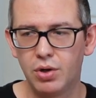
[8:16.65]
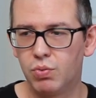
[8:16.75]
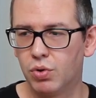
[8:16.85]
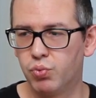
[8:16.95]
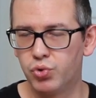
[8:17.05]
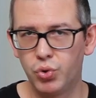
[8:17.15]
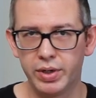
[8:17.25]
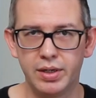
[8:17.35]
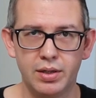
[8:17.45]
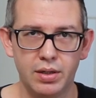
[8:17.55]
will
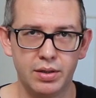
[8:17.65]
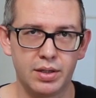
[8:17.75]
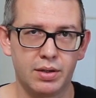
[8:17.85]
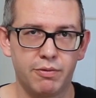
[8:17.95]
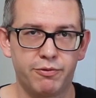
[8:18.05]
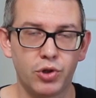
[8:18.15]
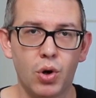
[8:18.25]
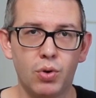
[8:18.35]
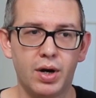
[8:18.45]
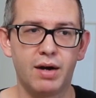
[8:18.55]
ruin the
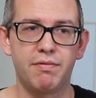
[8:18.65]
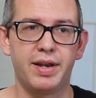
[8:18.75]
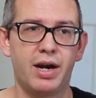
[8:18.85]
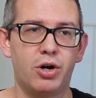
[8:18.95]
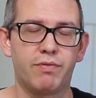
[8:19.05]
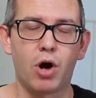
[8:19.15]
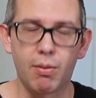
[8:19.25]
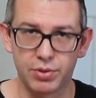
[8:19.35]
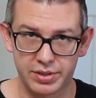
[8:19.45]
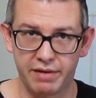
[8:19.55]
flow of the narrative
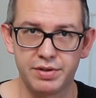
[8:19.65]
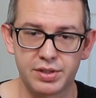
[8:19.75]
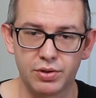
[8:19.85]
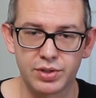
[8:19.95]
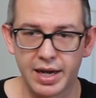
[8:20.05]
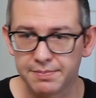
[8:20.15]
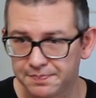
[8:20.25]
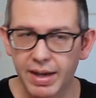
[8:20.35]
almost every single time.